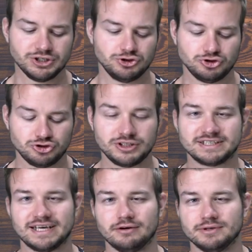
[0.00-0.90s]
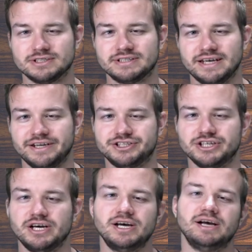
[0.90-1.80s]
you do the setup on stage,
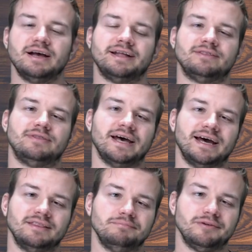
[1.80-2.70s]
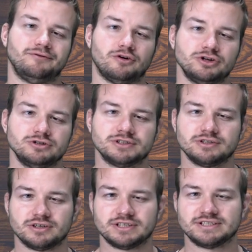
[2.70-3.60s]
and then before you
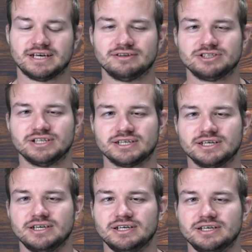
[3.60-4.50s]
start the sound check,